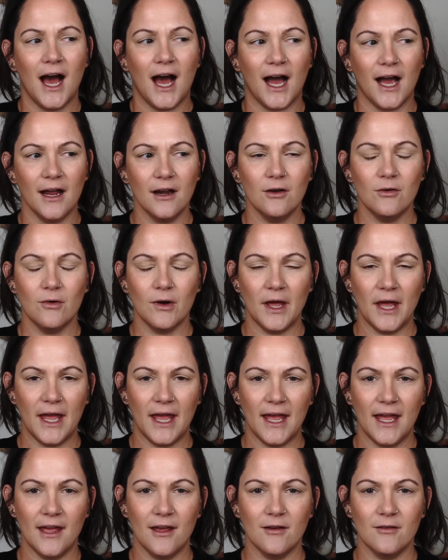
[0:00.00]
I don't
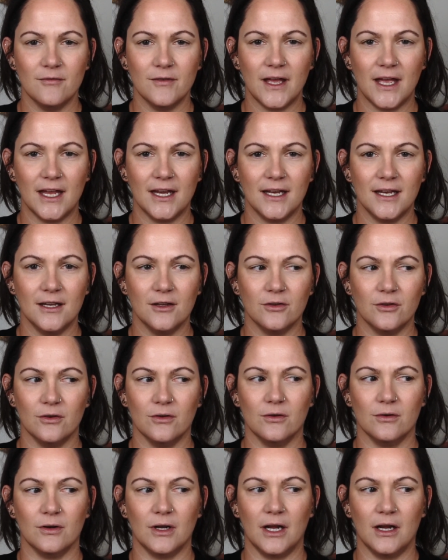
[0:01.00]
have any
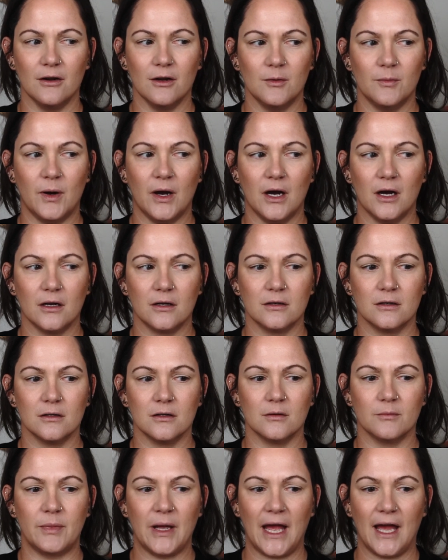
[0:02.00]
other Harry
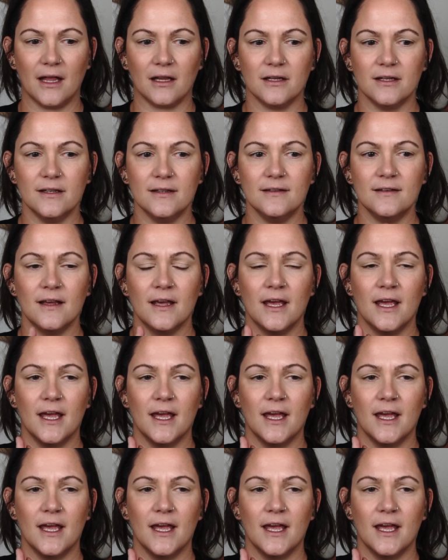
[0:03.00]
Potter palettes